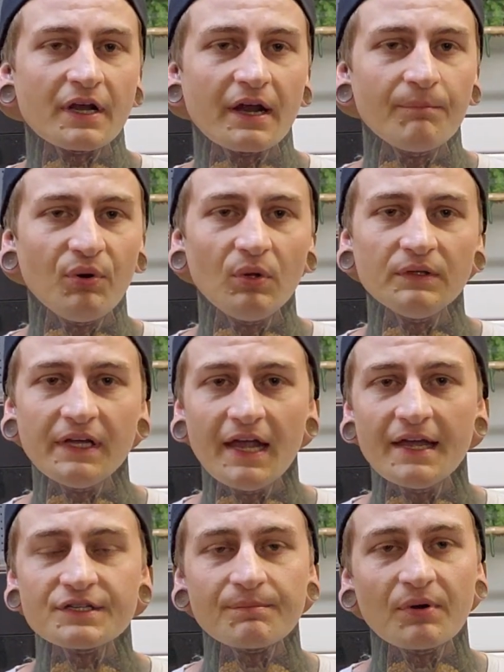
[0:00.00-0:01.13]
I kind of pulled the
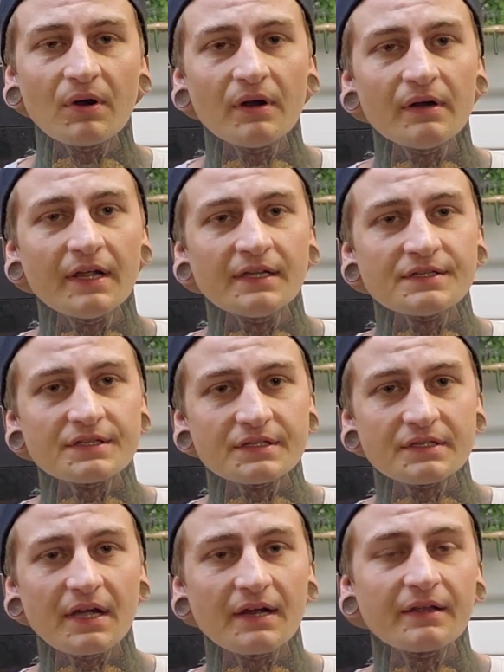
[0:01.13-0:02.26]
eggs apart and
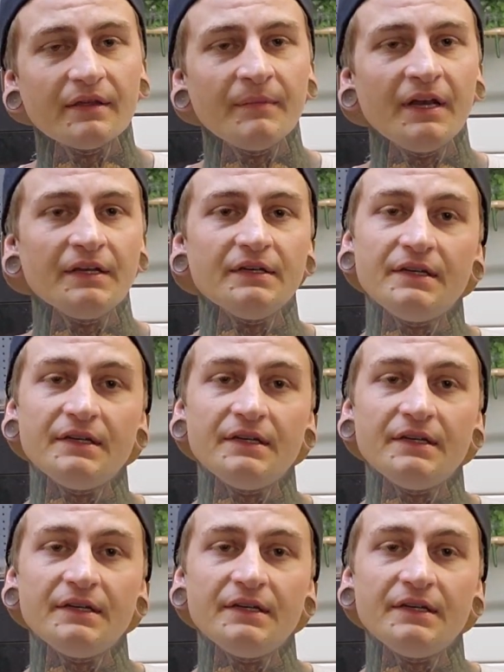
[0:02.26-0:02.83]
stuck them in a